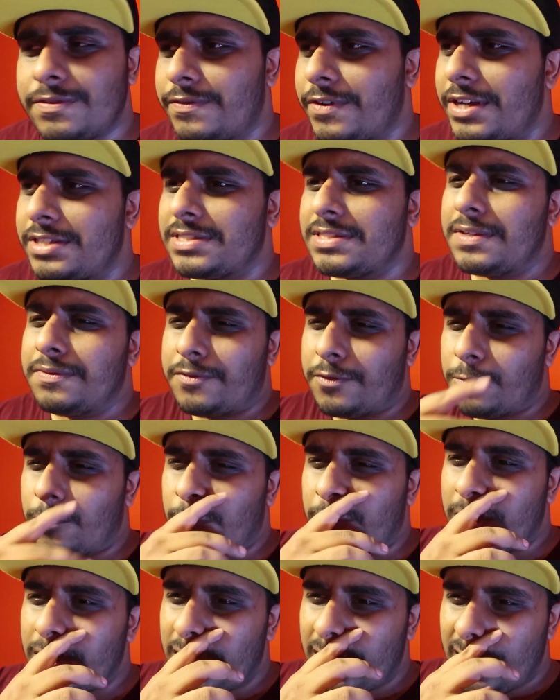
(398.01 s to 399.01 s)
First of
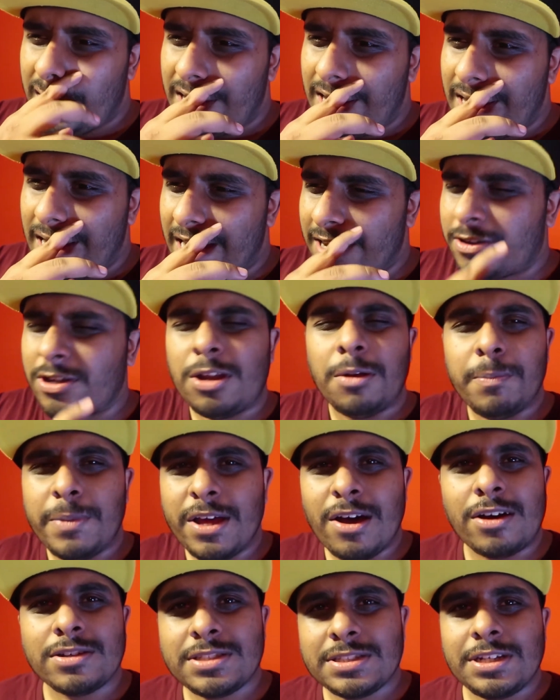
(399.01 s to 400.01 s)
all, I couldn't
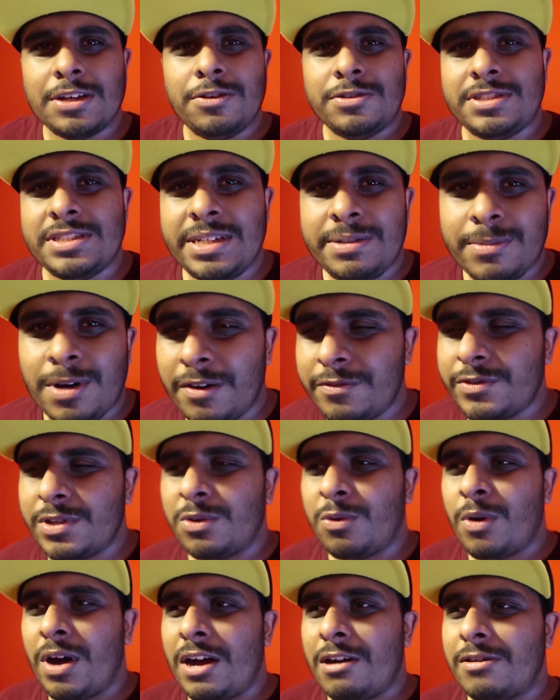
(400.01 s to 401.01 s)
be asked to go gym
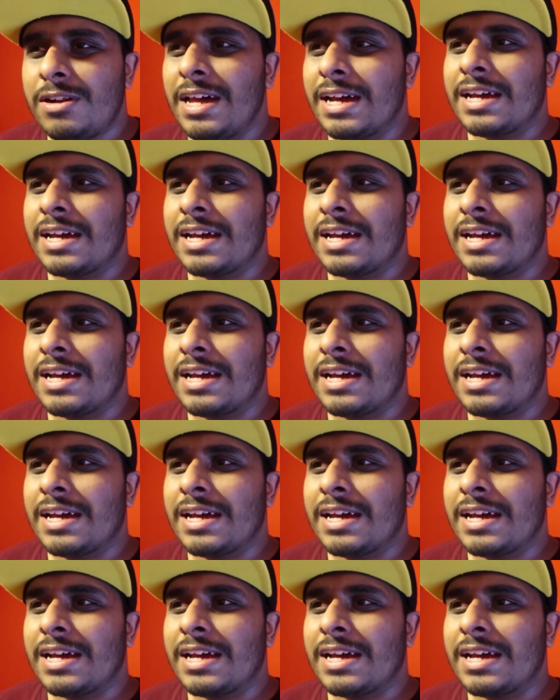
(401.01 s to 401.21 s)
after a while.